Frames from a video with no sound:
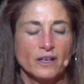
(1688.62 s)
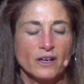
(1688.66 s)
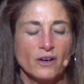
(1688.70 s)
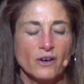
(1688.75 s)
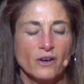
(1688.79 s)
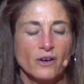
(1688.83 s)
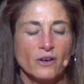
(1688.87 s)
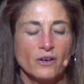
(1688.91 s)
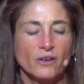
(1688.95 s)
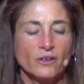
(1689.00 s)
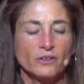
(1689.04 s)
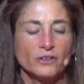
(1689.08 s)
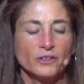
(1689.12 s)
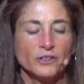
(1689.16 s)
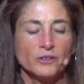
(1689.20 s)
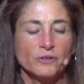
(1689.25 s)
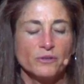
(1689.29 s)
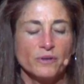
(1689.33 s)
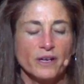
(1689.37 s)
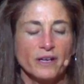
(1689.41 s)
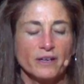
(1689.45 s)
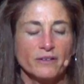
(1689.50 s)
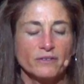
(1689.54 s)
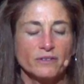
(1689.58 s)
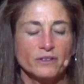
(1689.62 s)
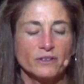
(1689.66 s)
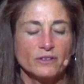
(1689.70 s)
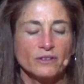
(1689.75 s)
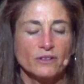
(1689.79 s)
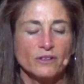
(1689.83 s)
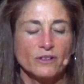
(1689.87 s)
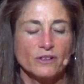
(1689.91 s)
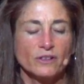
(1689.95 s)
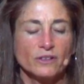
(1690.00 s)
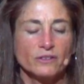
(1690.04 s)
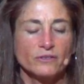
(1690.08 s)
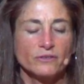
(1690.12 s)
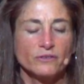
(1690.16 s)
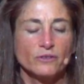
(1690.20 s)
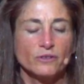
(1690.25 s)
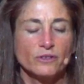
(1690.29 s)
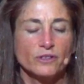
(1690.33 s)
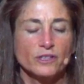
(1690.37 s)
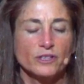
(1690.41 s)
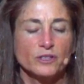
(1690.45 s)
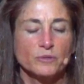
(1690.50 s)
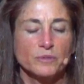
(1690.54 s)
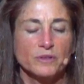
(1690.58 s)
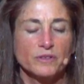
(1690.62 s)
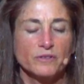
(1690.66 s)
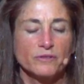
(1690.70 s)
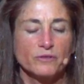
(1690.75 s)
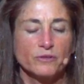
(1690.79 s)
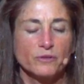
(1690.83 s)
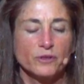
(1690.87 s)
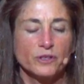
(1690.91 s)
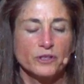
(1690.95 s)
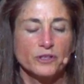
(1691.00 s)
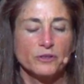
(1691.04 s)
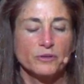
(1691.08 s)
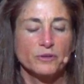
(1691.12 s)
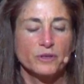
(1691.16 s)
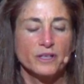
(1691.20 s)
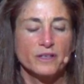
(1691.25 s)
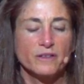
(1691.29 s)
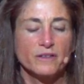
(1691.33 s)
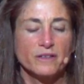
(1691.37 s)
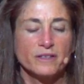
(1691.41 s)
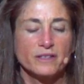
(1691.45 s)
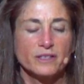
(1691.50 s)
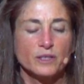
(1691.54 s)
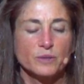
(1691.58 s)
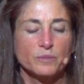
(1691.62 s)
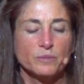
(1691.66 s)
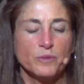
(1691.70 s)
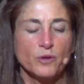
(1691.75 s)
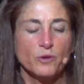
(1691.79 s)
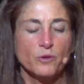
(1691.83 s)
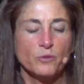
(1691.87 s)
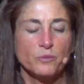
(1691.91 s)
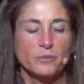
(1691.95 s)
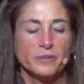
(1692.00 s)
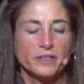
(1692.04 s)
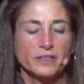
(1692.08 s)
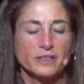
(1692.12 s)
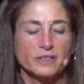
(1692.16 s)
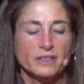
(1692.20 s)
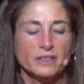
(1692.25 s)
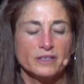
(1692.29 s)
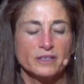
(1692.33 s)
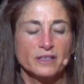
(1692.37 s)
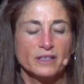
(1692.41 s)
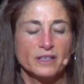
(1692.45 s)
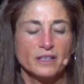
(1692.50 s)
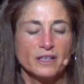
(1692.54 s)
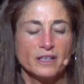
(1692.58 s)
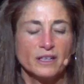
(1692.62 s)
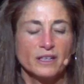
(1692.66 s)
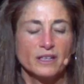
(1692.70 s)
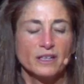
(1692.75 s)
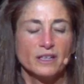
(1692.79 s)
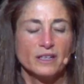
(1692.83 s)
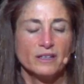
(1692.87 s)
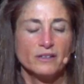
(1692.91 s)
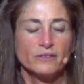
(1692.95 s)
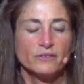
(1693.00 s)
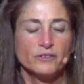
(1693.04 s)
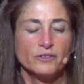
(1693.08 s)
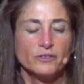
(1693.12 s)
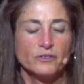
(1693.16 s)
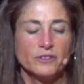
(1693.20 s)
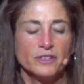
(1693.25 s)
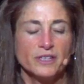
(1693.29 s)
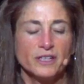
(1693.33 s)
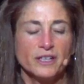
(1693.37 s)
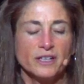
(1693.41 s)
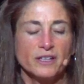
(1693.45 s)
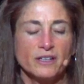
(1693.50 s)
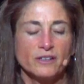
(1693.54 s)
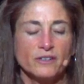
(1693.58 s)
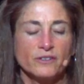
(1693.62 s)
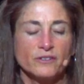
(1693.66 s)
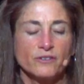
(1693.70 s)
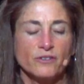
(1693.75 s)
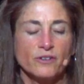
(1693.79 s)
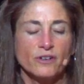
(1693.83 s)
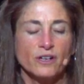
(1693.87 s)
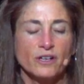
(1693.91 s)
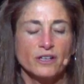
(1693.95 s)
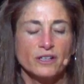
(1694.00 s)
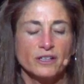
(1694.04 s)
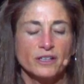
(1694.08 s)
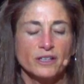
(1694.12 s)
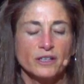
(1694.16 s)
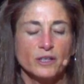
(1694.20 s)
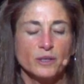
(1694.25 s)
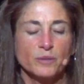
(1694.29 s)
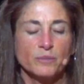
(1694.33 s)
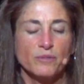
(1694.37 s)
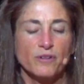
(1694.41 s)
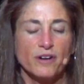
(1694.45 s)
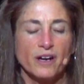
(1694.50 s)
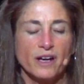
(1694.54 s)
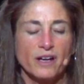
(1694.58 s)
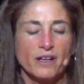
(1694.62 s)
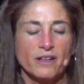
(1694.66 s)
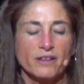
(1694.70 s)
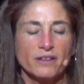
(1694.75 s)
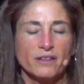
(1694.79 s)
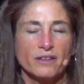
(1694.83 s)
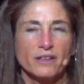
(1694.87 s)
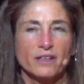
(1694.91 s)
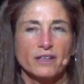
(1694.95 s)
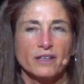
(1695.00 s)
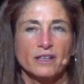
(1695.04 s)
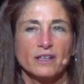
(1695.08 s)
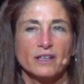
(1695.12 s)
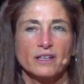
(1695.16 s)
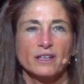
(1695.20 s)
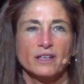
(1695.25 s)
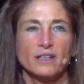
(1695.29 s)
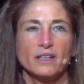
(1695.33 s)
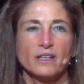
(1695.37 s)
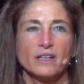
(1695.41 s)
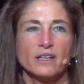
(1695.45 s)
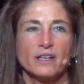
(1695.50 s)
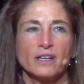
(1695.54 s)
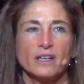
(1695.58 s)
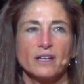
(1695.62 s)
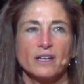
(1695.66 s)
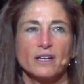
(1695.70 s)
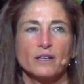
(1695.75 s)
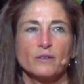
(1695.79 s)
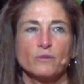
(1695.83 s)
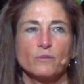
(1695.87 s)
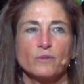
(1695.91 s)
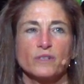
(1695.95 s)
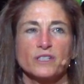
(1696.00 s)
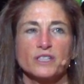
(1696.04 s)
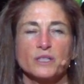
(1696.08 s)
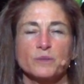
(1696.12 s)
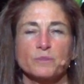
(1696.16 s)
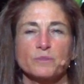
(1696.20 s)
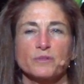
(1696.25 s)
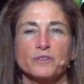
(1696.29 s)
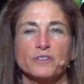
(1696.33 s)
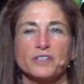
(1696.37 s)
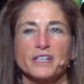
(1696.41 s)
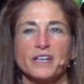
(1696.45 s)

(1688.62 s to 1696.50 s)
All you ever longed for is before you in this moment. If you dare, draw in a breath and whisper